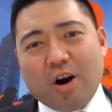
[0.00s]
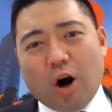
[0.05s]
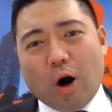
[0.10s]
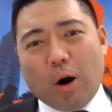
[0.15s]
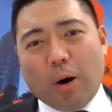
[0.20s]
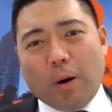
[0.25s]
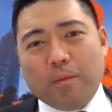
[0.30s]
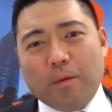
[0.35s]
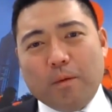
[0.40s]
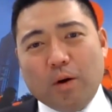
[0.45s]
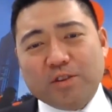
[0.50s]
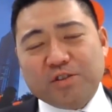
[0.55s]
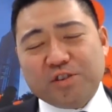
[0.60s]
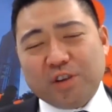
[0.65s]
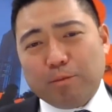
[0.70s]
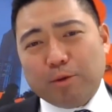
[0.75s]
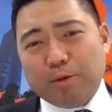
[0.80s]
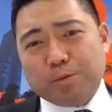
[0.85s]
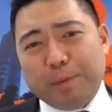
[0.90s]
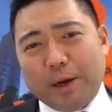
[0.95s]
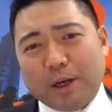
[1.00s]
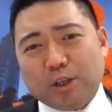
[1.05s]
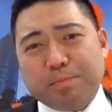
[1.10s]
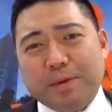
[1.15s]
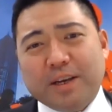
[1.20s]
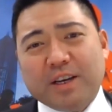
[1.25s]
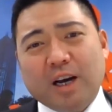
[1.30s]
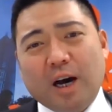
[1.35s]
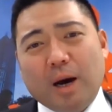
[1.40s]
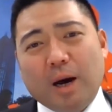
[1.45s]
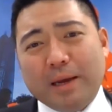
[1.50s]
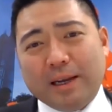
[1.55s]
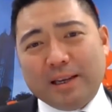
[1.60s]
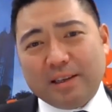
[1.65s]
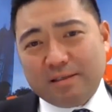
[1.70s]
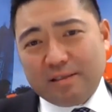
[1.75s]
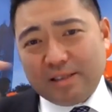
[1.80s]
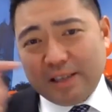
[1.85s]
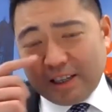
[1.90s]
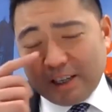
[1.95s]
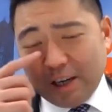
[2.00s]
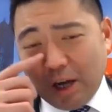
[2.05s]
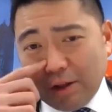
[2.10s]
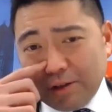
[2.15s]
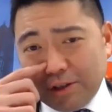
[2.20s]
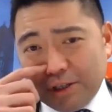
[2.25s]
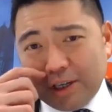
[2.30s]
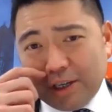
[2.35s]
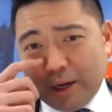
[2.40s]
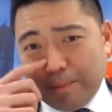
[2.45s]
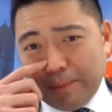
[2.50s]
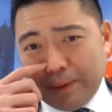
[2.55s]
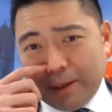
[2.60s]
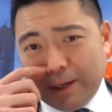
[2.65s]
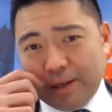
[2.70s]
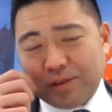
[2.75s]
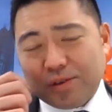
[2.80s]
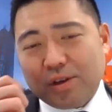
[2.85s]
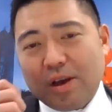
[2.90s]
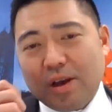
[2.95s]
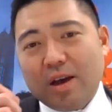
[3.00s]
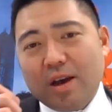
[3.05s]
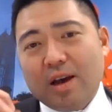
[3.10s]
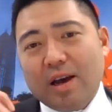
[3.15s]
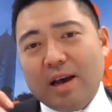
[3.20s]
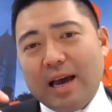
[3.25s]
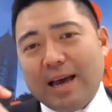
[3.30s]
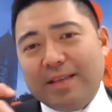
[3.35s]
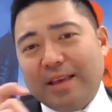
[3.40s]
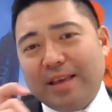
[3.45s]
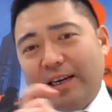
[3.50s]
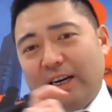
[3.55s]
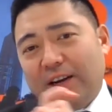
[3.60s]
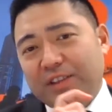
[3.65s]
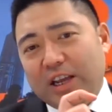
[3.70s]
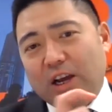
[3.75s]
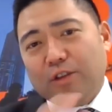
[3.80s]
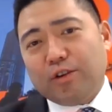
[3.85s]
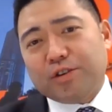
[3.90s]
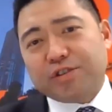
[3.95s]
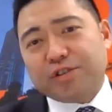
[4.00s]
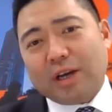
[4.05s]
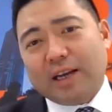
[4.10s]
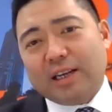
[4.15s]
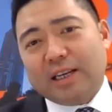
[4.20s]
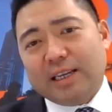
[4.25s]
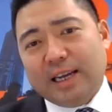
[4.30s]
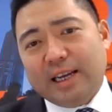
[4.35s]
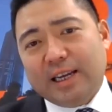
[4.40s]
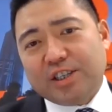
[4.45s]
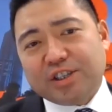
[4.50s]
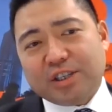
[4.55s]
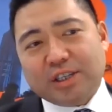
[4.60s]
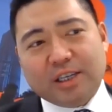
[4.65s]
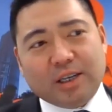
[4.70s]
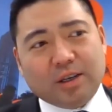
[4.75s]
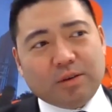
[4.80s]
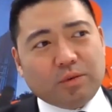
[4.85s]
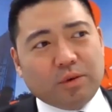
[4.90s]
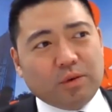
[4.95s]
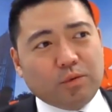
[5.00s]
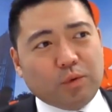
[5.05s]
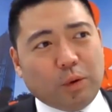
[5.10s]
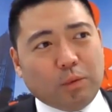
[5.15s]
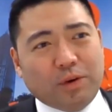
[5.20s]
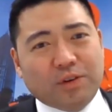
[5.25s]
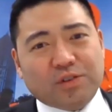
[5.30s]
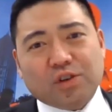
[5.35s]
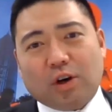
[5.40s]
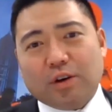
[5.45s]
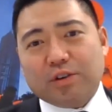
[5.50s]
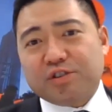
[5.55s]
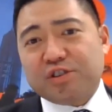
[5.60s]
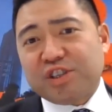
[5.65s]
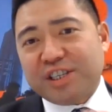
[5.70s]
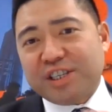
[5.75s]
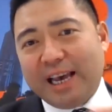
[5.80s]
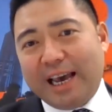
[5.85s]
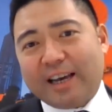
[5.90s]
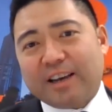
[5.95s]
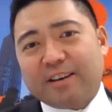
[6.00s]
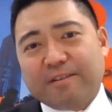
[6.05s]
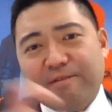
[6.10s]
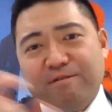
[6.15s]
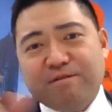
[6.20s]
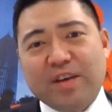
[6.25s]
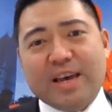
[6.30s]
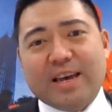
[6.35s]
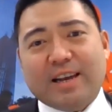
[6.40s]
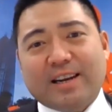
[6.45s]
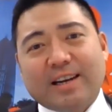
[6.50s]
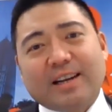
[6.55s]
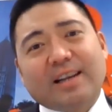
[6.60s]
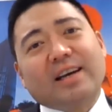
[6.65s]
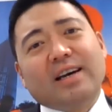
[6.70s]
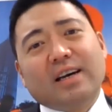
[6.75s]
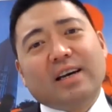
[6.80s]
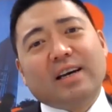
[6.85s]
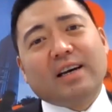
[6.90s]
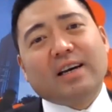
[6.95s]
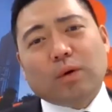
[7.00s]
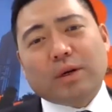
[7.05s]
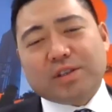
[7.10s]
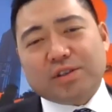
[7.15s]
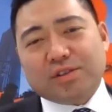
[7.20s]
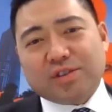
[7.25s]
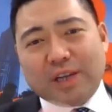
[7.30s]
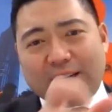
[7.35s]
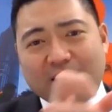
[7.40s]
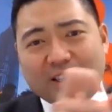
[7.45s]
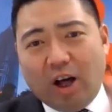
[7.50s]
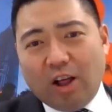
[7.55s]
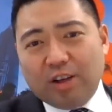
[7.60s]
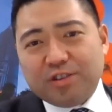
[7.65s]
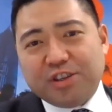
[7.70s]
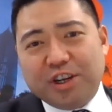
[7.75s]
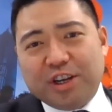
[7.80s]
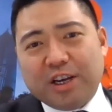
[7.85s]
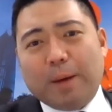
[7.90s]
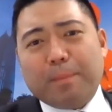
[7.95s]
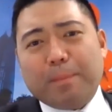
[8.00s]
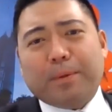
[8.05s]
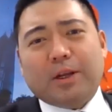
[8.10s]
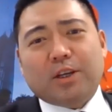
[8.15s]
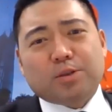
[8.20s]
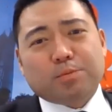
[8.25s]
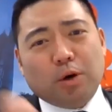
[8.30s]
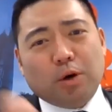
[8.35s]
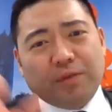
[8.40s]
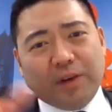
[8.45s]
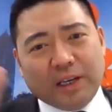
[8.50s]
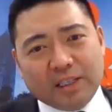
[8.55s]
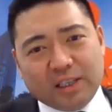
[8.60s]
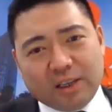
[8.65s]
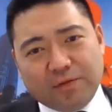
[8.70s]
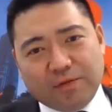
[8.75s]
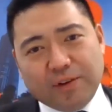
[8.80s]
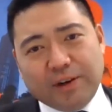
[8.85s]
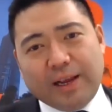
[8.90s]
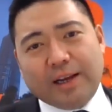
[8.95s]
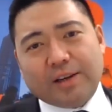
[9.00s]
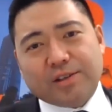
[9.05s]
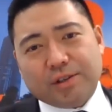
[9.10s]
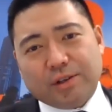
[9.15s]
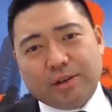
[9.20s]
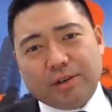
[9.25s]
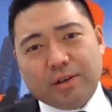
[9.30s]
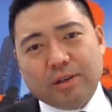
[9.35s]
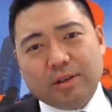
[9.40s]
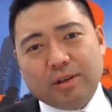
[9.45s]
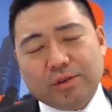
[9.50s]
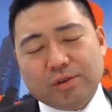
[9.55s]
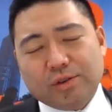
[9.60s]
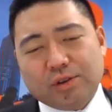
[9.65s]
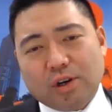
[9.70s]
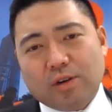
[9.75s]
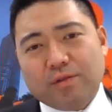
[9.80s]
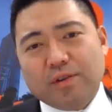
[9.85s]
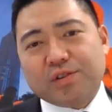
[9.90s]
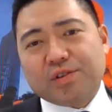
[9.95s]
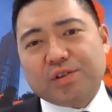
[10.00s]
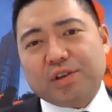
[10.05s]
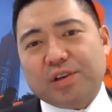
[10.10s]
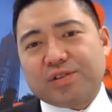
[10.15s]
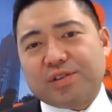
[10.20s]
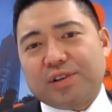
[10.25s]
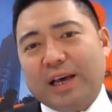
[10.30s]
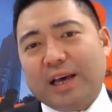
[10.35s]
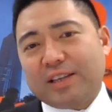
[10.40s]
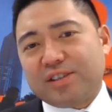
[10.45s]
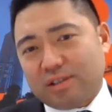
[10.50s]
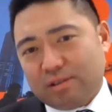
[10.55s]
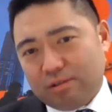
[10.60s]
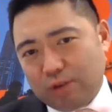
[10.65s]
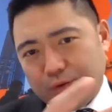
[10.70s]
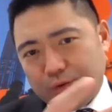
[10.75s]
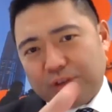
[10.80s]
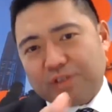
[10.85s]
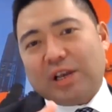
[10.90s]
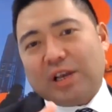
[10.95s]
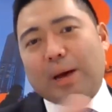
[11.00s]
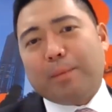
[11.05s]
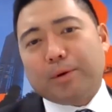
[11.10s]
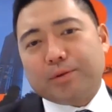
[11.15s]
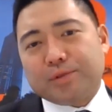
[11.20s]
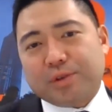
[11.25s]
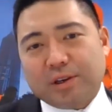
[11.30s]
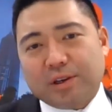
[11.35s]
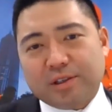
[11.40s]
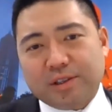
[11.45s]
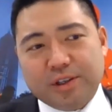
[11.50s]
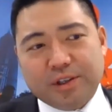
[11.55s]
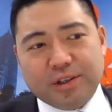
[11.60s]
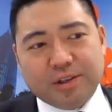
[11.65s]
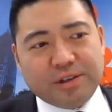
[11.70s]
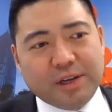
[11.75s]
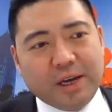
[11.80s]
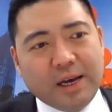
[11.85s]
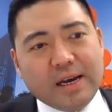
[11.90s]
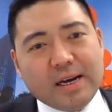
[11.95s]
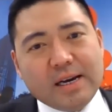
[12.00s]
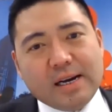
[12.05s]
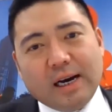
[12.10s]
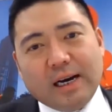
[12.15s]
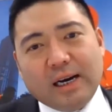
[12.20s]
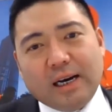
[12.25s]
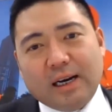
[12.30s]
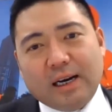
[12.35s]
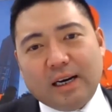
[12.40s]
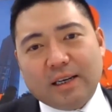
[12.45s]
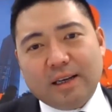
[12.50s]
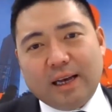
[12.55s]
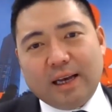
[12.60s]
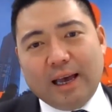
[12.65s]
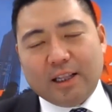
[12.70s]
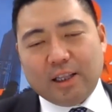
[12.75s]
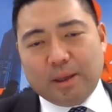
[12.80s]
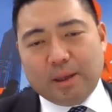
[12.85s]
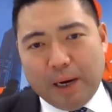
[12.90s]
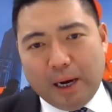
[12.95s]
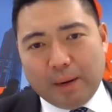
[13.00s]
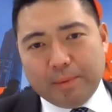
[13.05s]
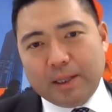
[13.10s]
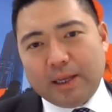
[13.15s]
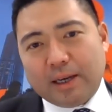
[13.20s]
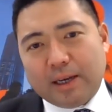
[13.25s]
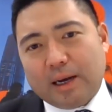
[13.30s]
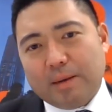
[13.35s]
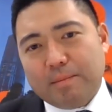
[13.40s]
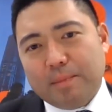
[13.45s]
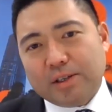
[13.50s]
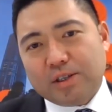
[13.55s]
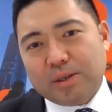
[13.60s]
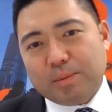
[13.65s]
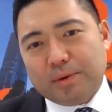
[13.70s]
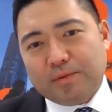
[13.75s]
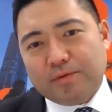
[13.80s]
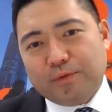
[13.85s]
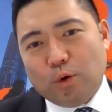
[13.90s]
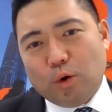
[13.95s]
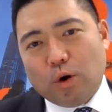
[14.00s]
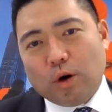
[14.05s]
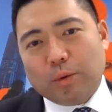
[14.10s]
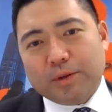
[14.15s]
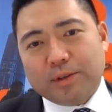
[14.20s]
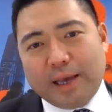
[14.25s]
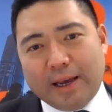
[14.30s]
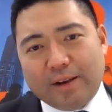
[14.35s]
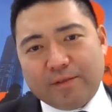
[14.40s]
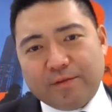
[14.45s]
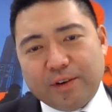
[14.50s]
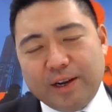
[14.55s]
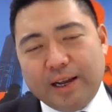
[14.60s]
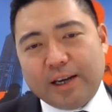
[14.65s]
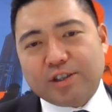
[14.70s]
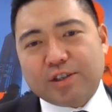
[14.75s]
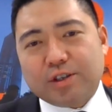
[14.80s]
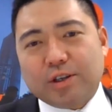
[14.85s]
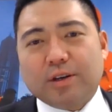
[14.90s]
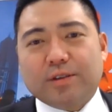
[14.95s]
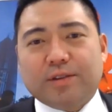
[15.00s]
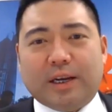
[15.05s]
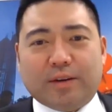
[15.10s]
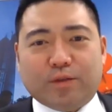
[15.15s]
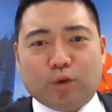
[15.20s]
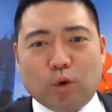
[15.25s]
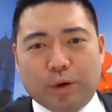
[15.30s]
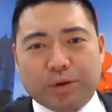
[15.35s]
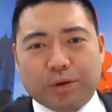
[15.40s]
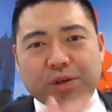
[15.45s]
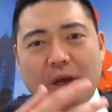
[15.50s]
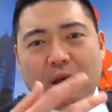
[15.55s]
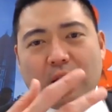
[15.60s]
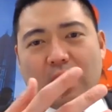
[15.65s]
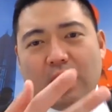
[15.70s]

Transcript: are, in some respects, becoming technology companies. And then on the other side, in Asia, what we saw is Techfin, which is technology companies moving into financial services. And those examples include Alibaba, like I mentioned before, with Ant Financial, and then, of course,